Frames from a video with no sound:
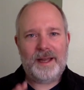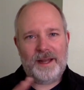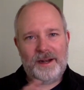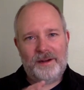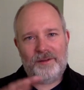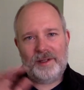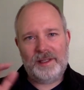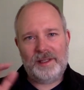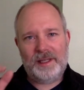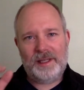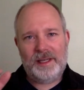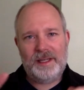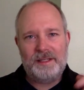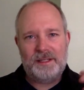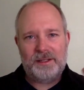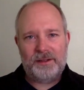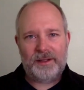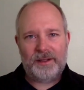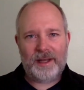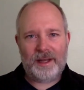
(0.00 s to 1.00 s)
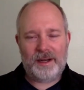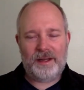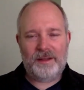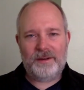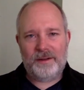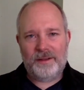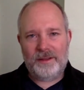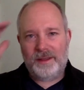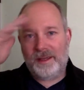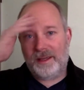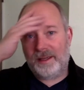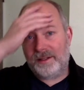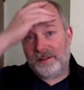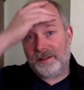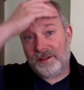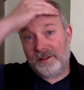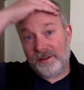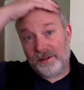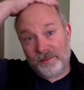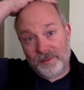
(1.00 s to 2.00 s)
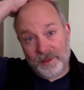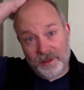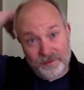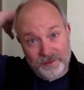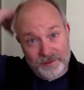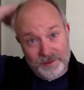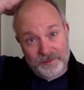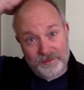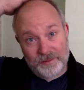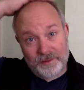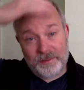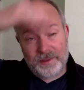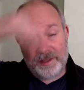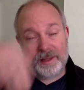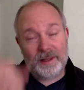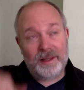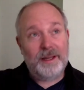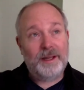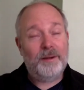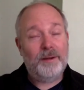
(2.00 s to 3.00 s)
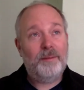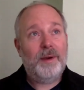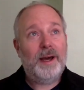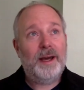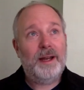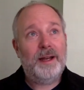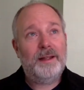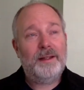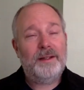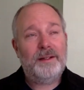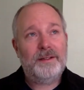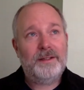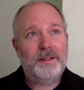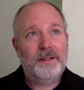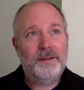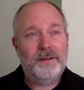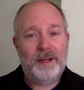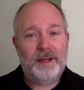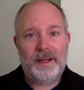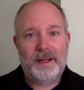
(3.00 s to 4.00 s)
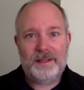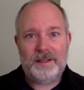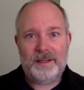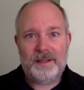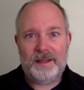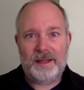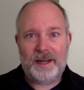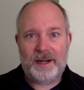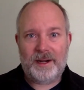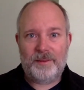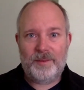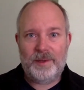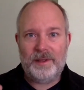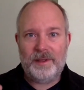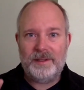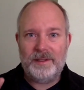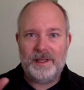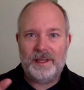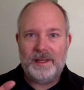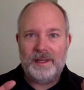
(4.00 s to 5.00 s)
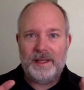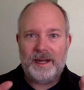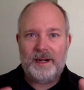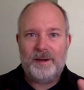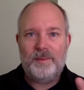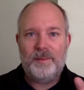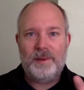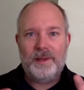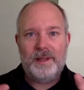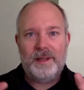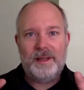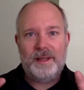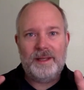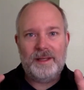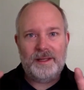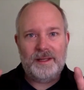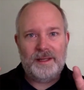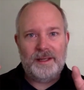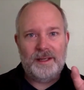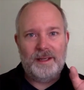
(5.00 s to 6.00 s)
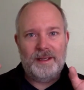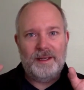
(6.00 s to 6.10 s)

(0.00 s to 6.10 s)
It kind of relates to a lot of other things too, but when we think about it, there's 2 kinds of therapy. There's the therapy that